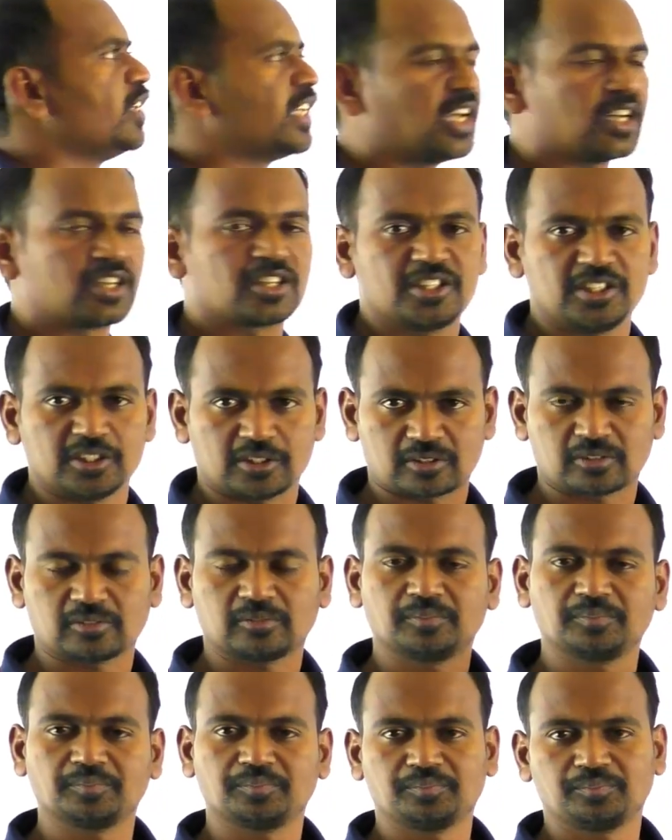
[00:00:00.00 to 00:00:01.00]
we get here.
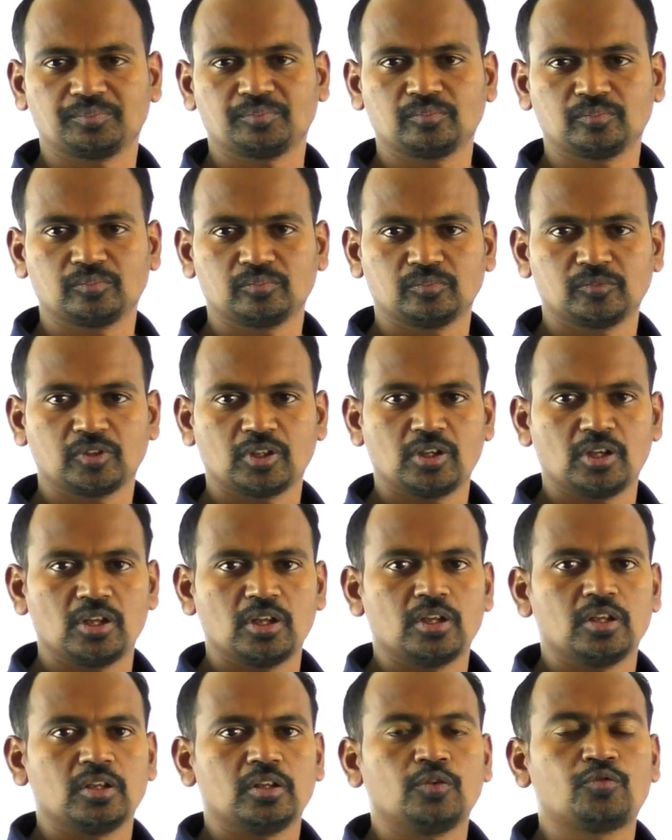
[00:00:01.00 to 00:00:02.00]

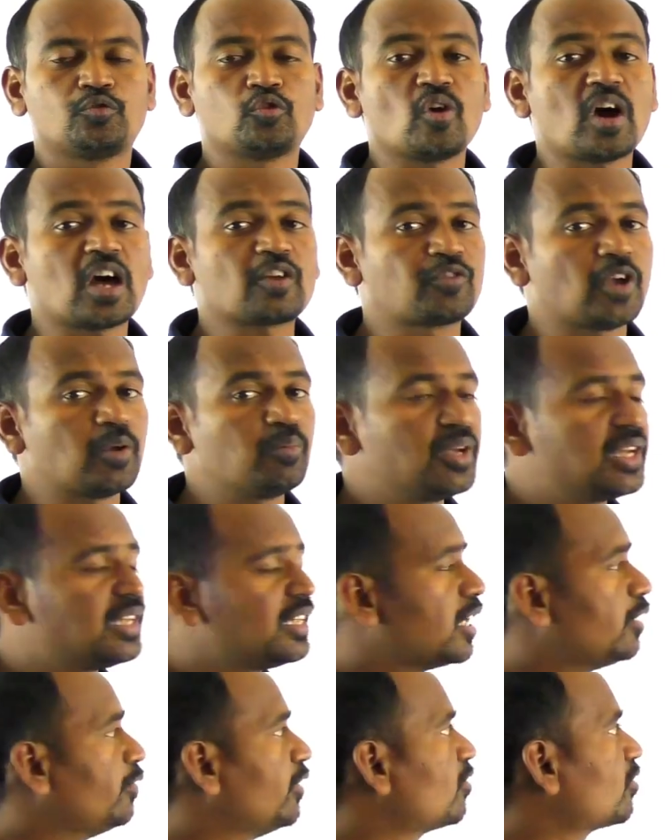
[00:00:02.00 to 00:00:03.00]
If you are
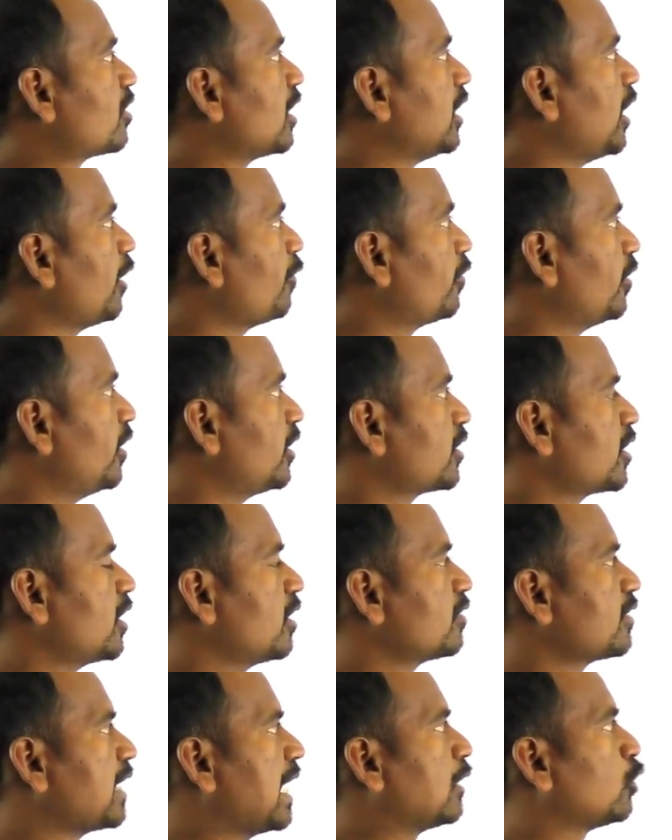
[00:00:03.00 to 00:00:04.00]
familiar with the
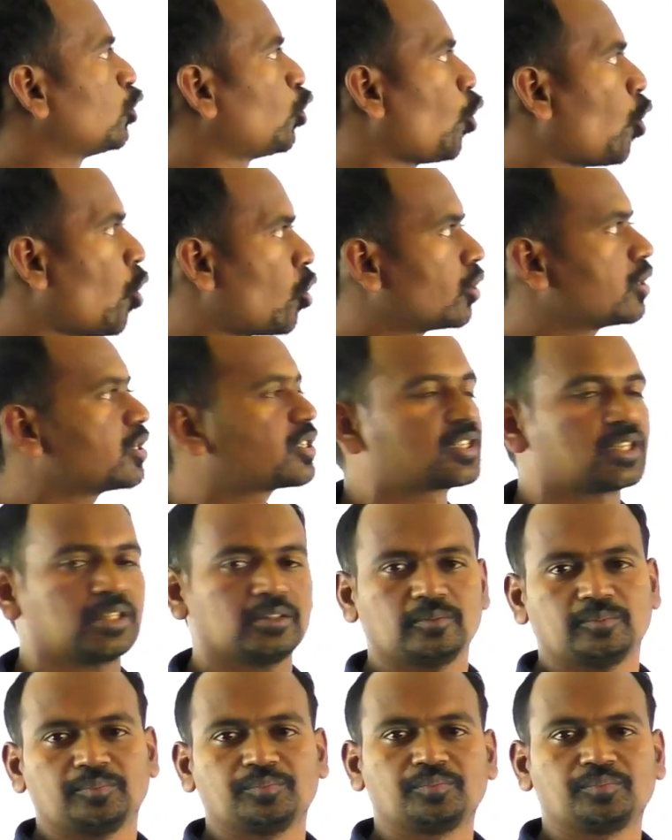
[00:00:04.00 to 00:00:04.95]
definitions and notes,